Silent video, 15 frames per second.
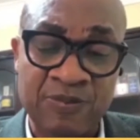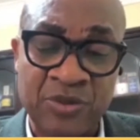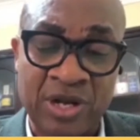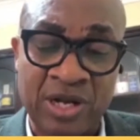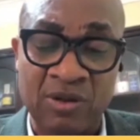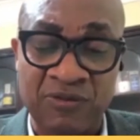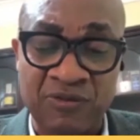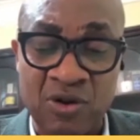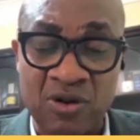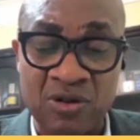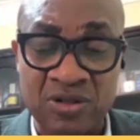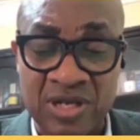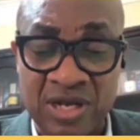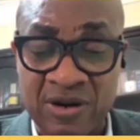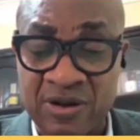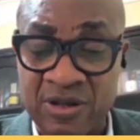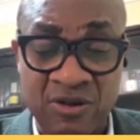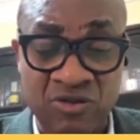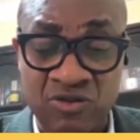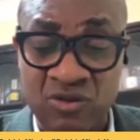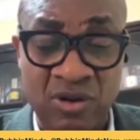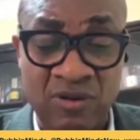and of course, the
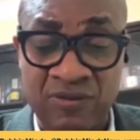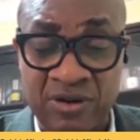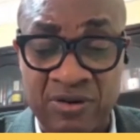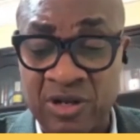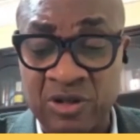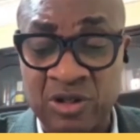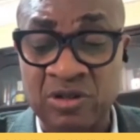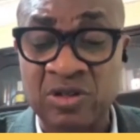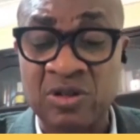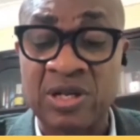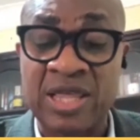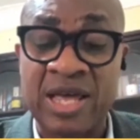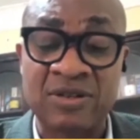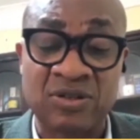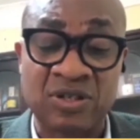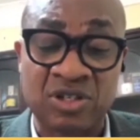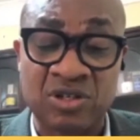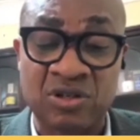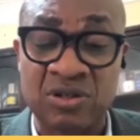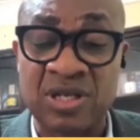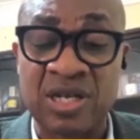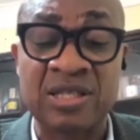issue of religious
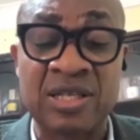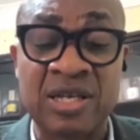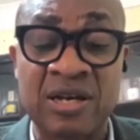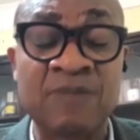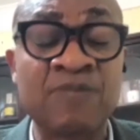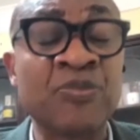organizations and the